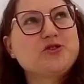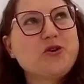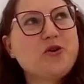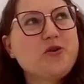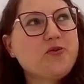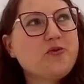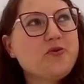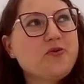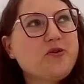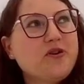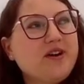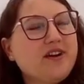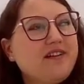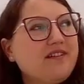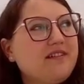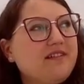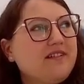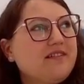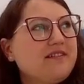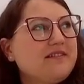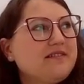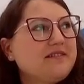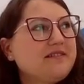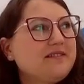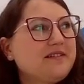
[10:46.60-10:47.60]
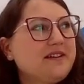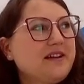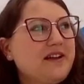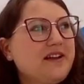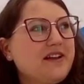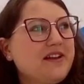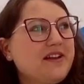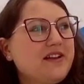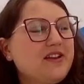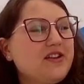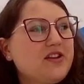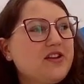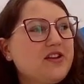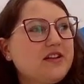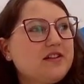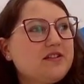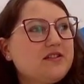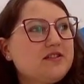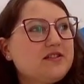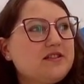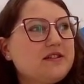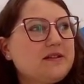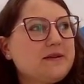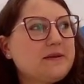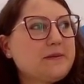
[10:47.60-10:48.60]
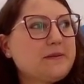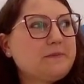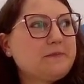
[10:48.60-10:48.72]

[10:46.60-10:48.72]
to show that